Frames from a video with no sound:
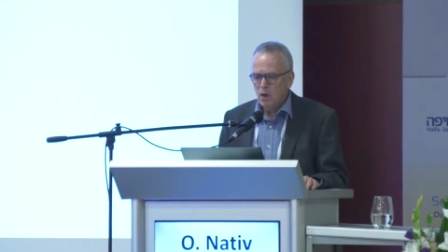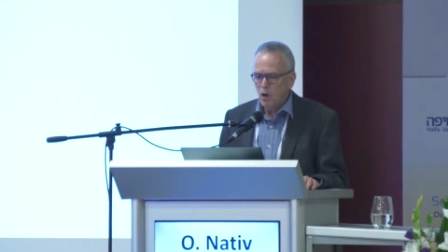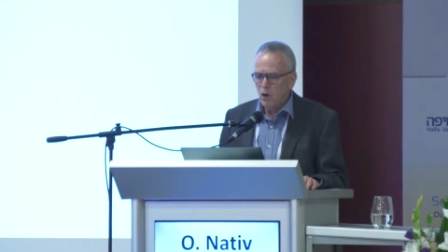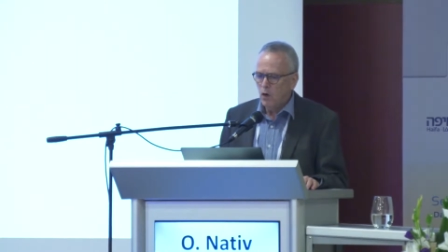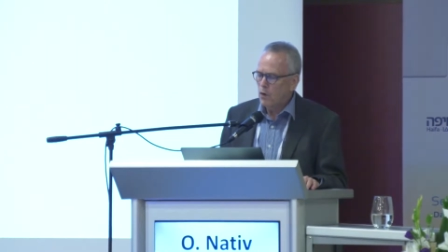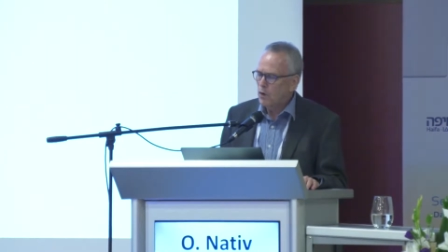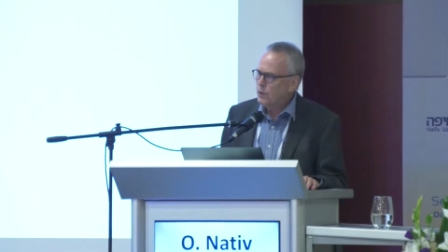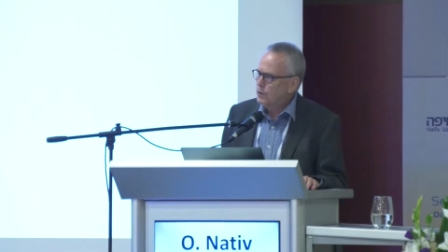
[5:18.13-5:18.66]

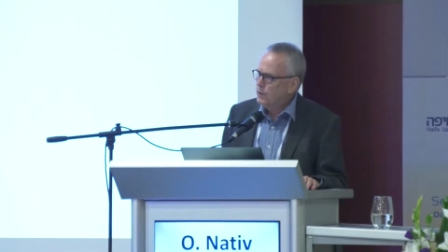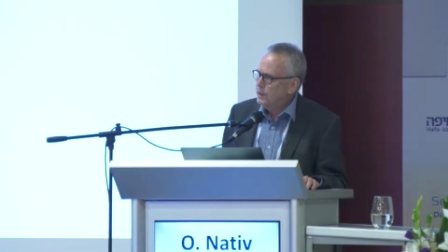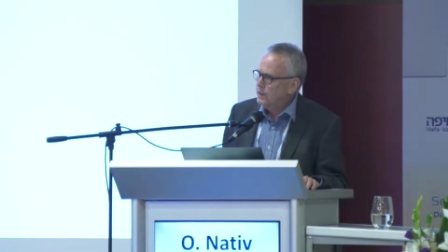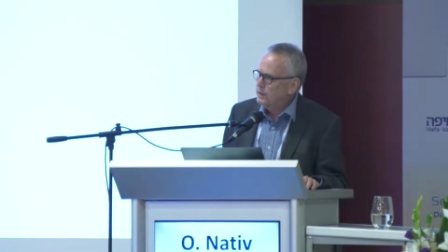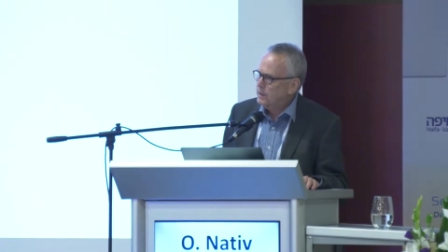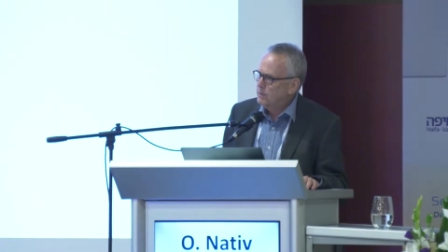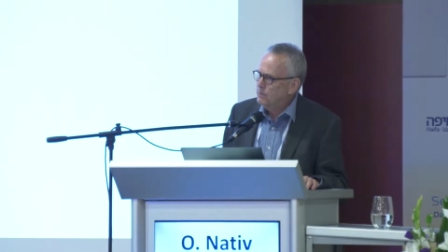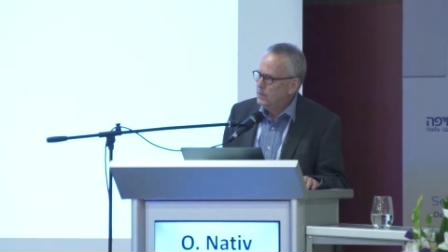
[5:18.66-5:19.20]
or
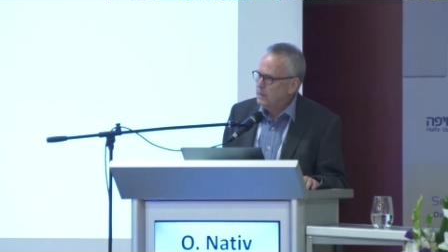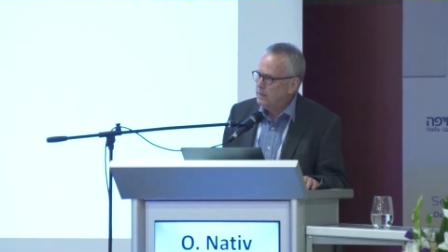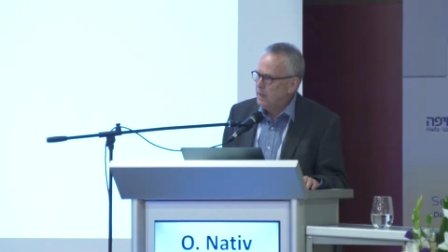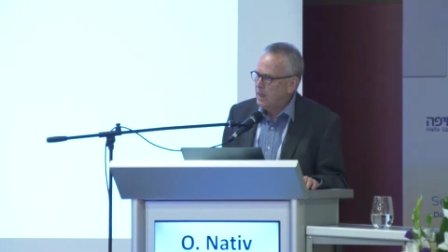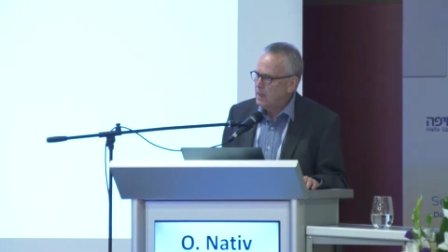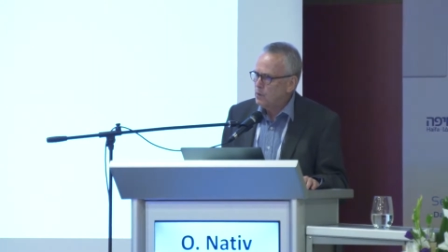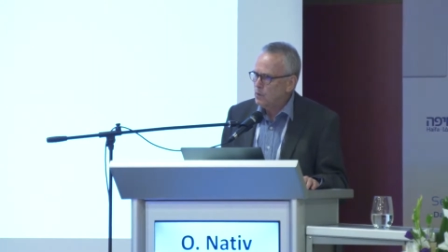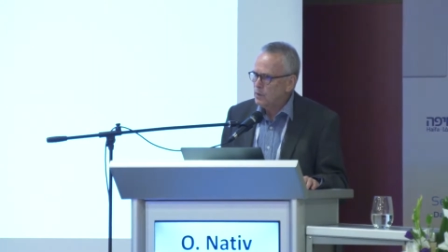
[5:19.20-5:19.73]
it can be
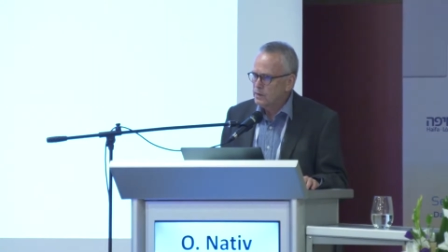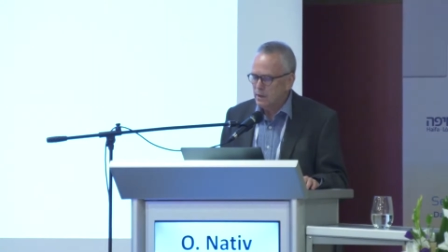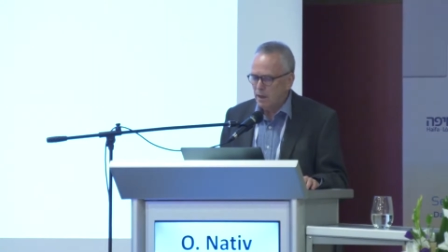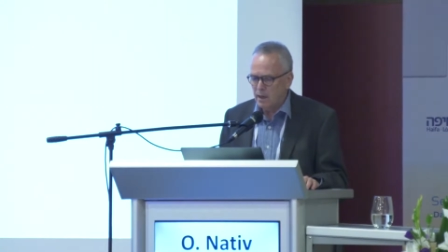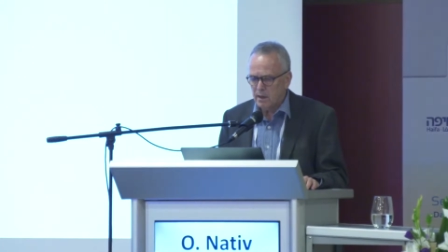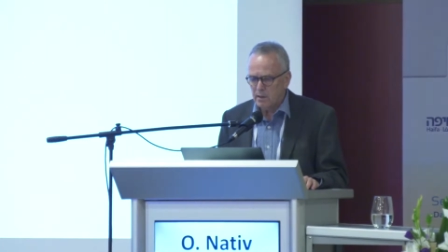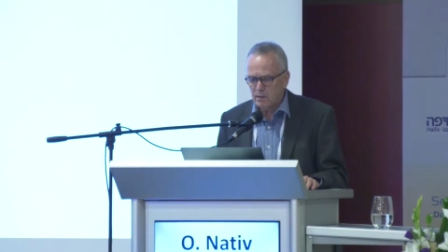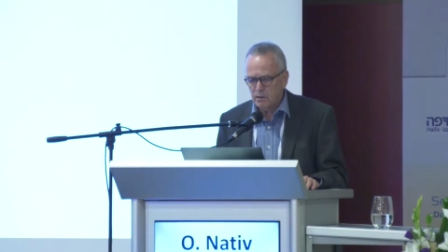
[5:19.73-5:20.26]
done with
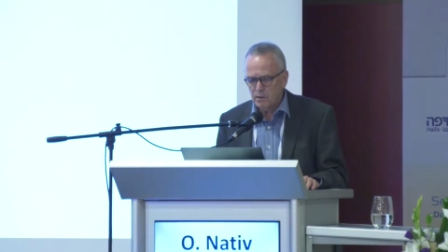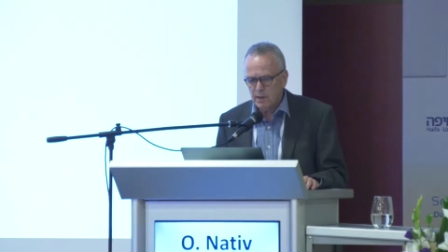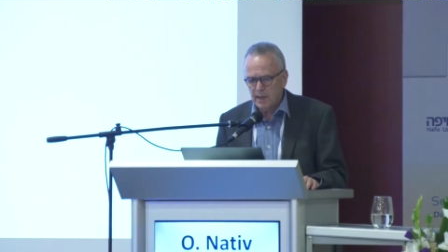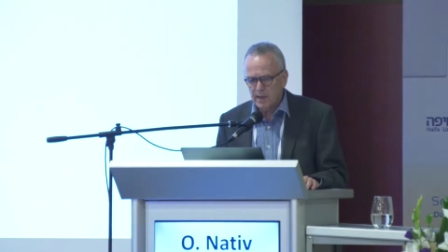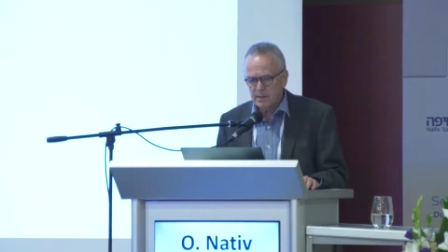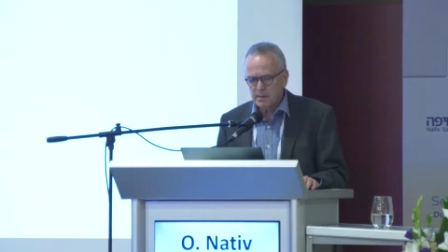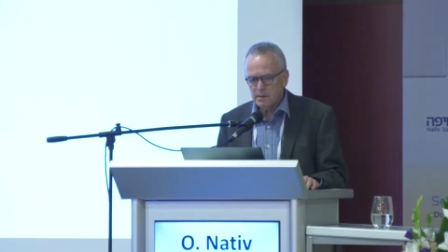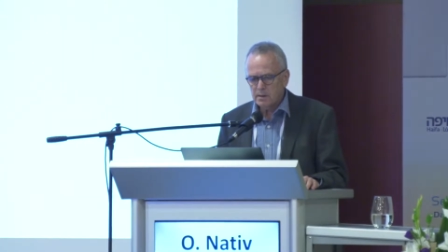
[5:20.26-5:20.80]
argon
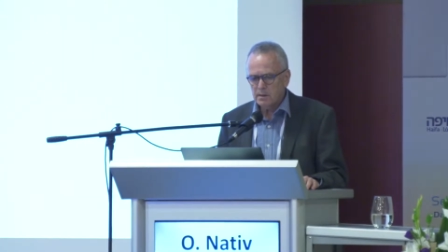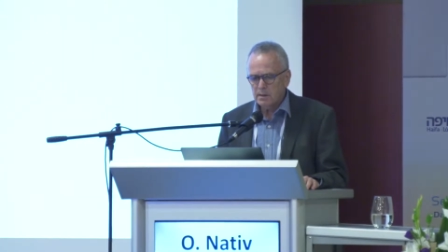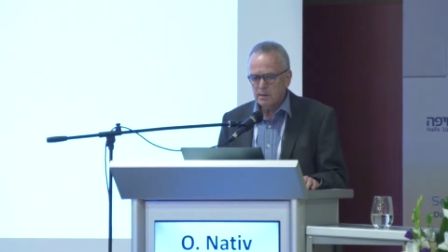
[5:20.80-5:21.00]
gas.